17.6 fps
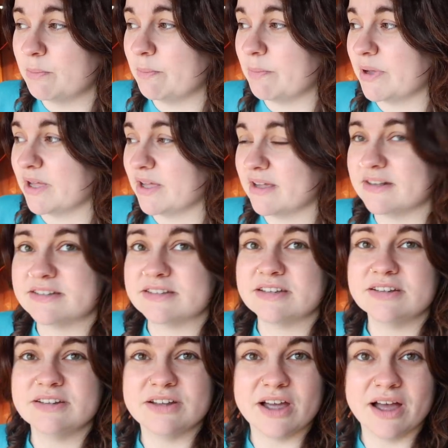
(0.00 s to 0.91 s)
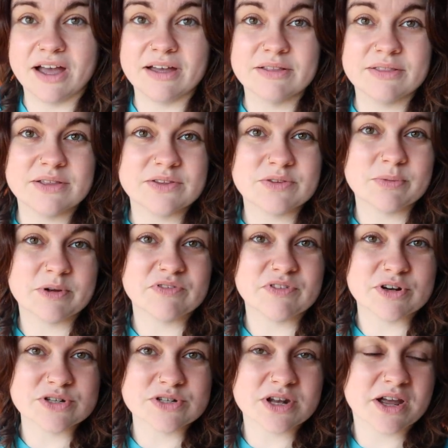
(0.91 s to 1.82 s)
But yeah, that's my
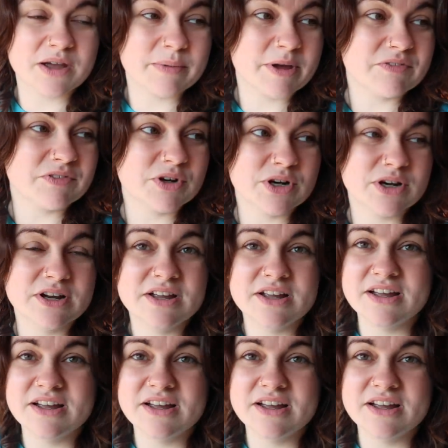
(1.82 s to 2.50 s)
first time ever.